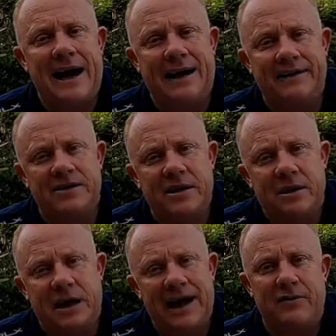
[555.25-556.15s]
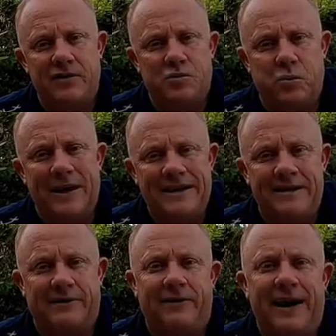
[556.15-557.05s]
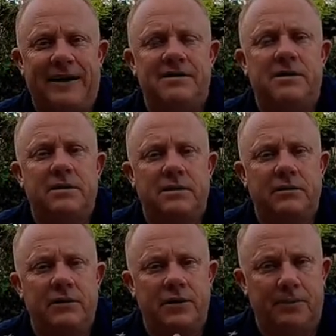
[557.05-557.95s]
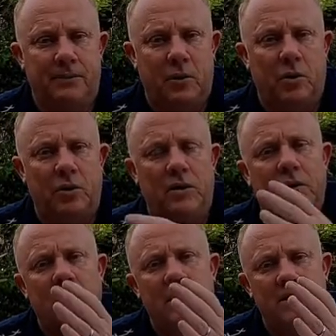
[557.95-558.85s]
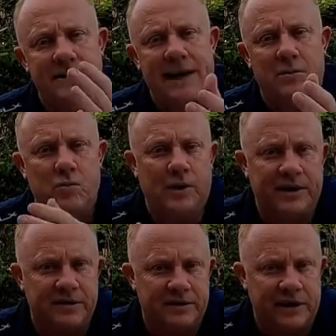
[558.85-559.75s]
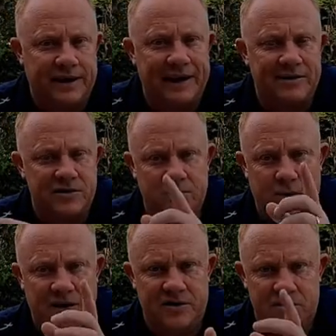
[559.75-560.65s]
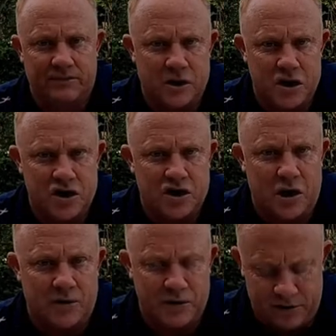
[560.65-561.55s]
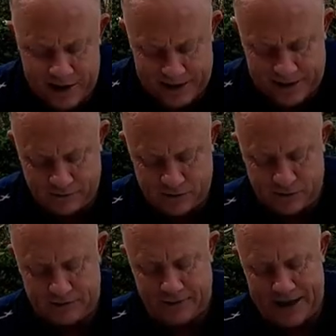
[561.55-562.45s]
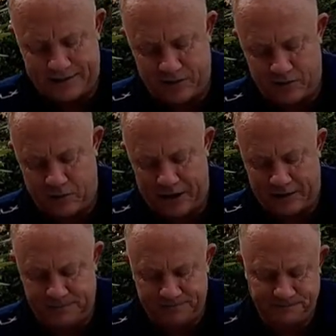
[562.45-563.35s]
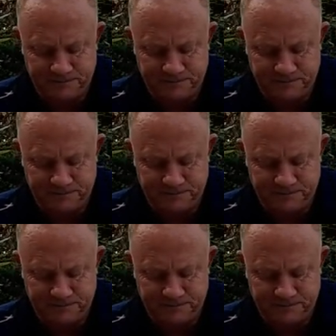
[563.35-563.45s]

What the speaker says: And how does wind affect the ball, downwind against wind? So I'm going to show you that out on the mat as well.